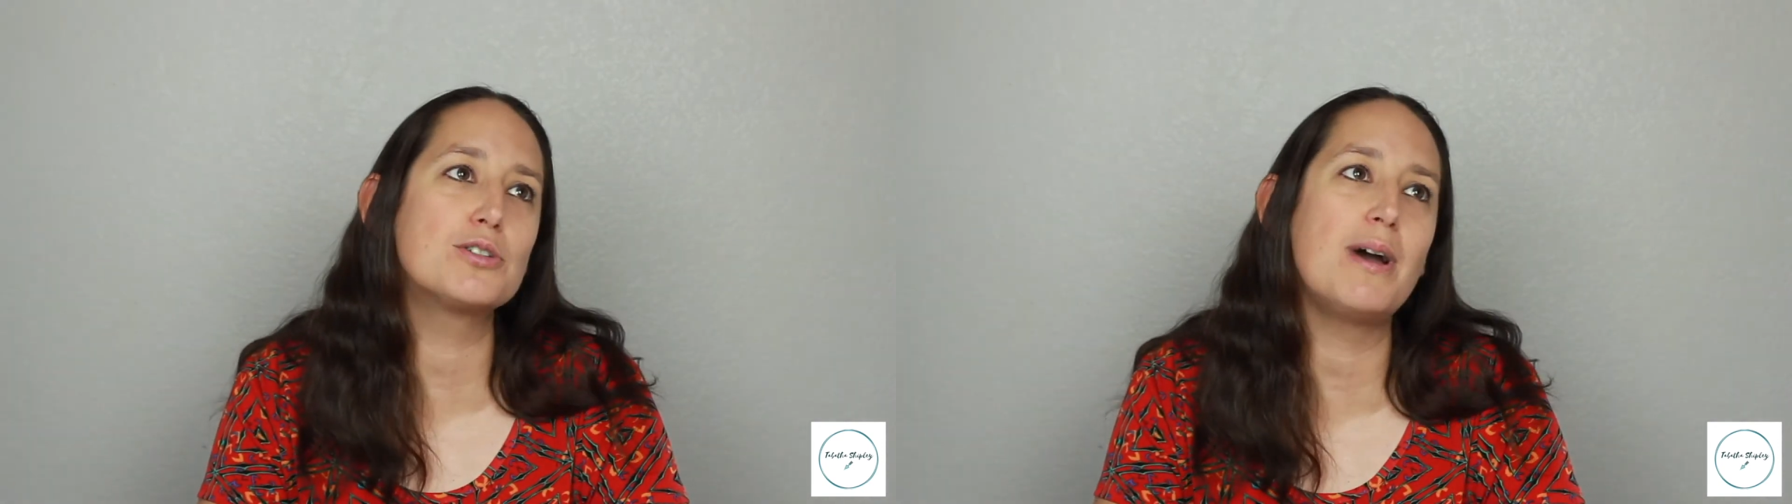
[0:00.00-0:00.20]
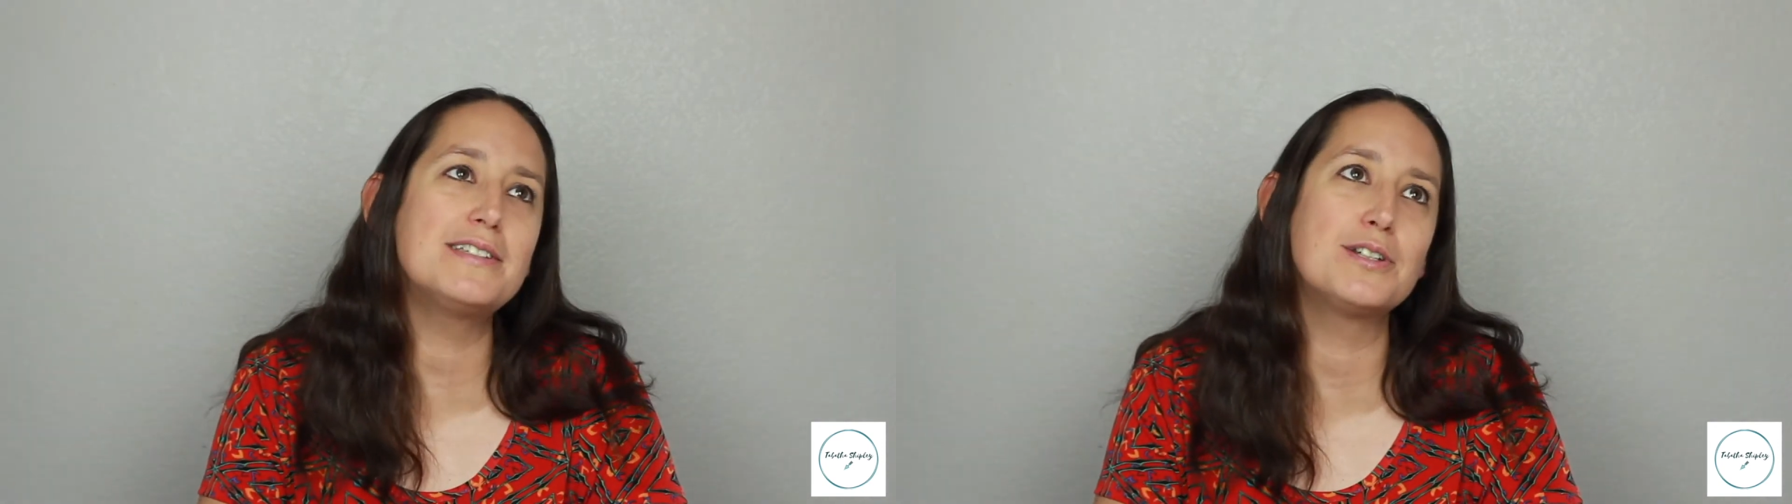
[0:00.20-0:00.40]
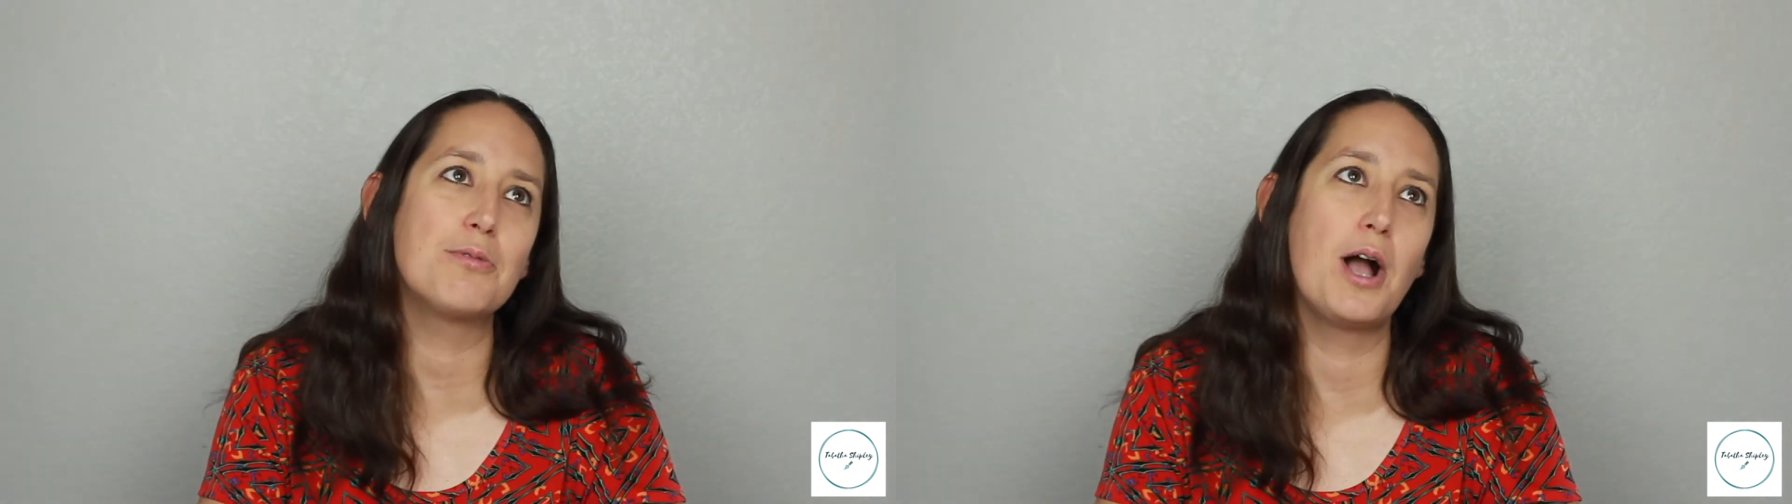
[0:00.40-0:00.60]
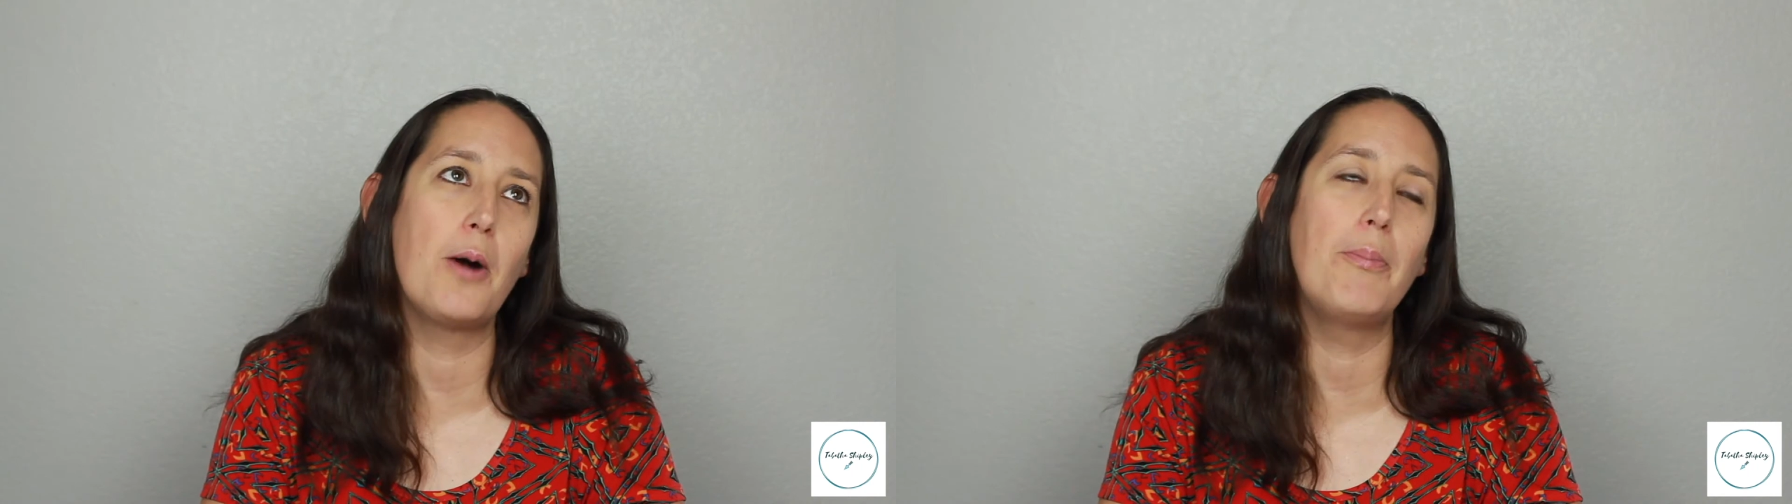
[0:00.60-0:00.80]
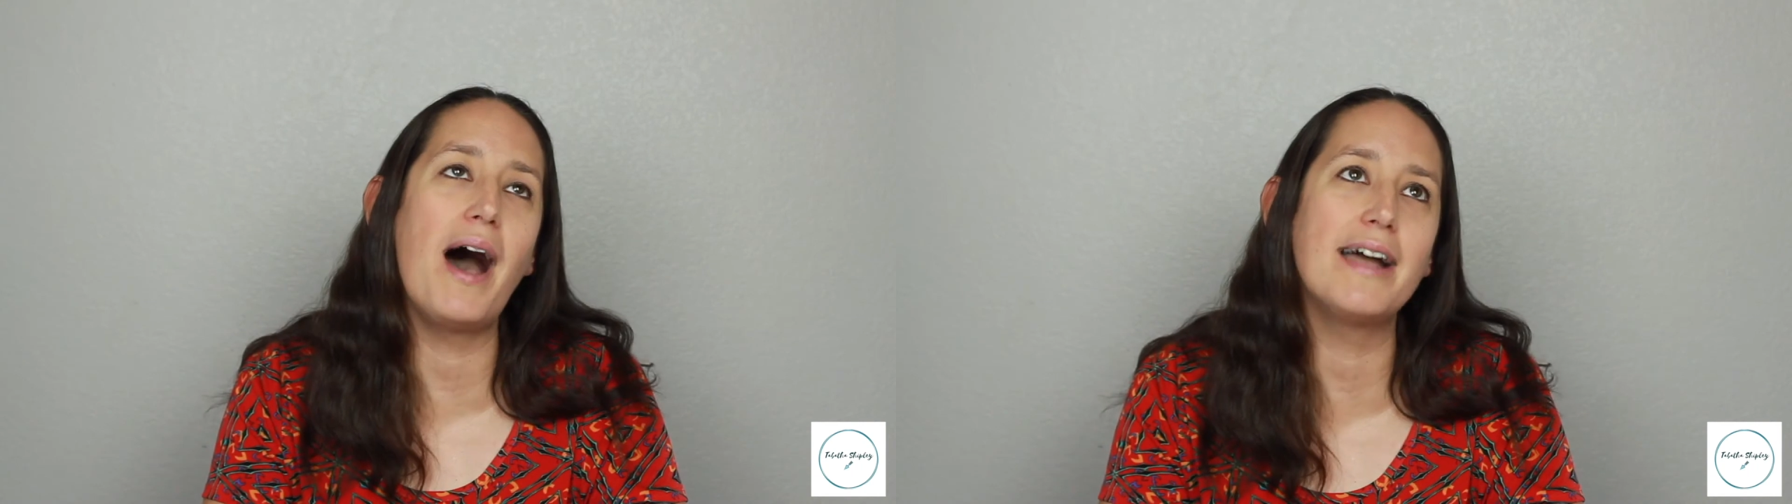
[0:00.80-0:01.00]
twice in a
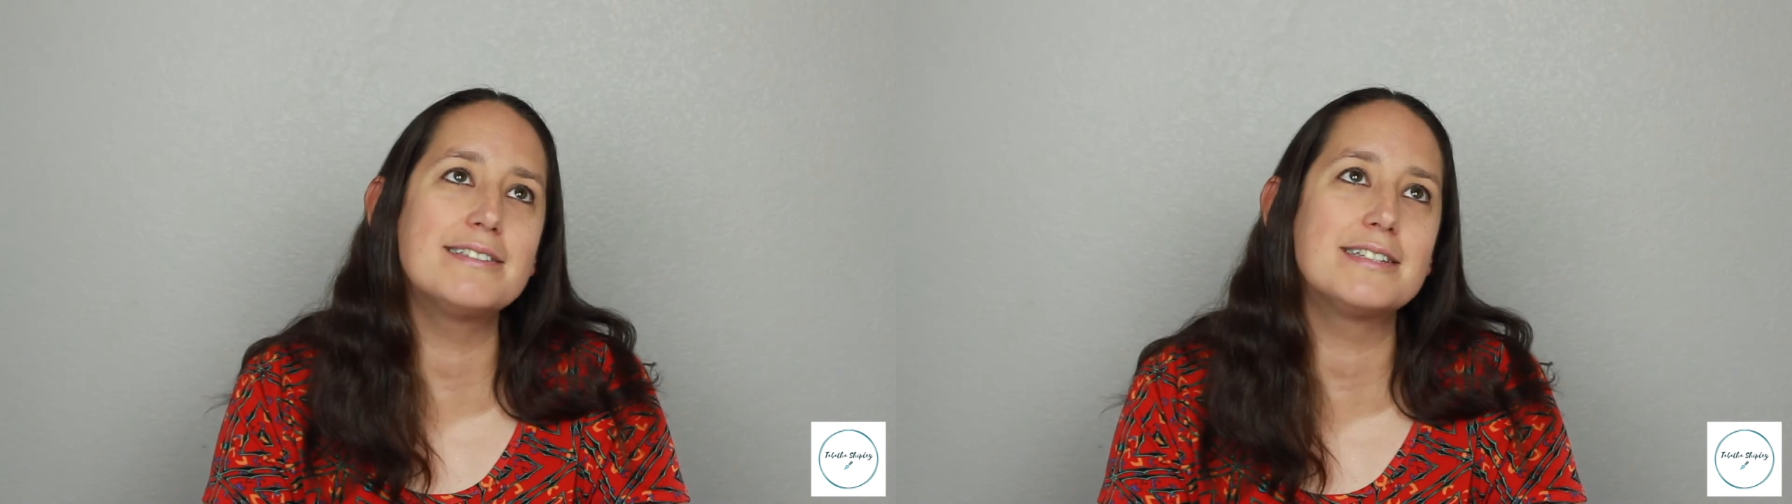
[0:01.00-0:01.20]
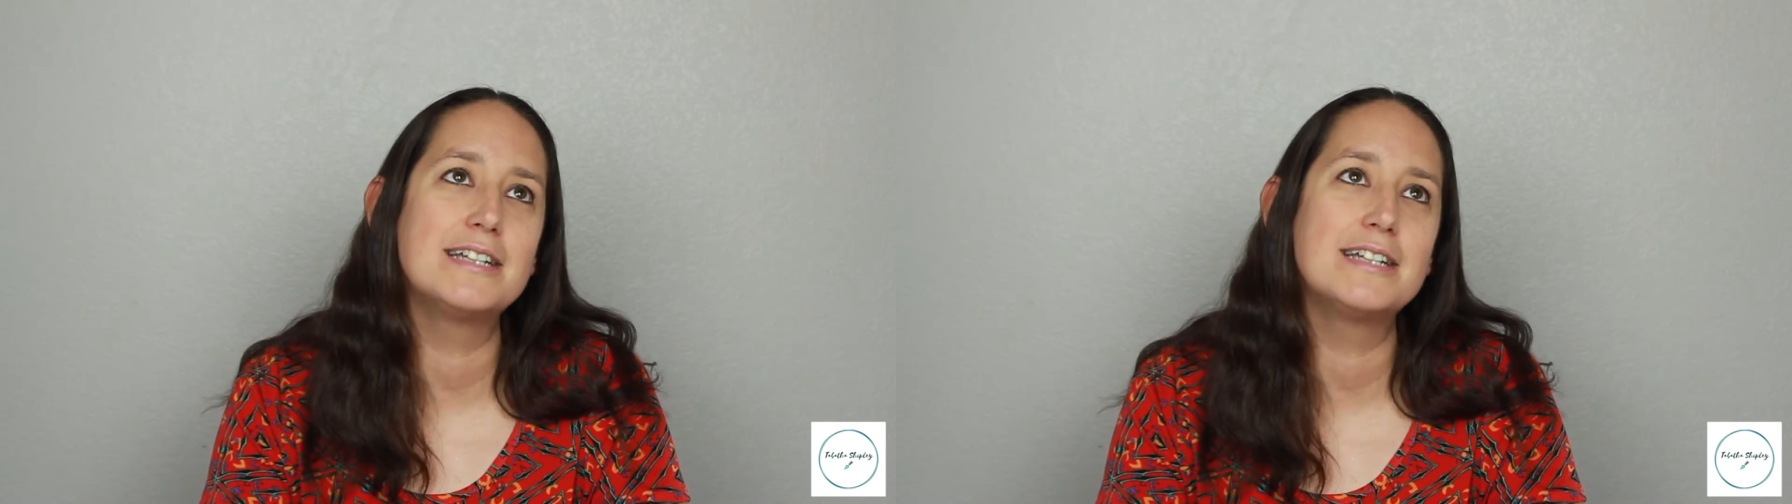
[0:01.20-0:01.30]
row, but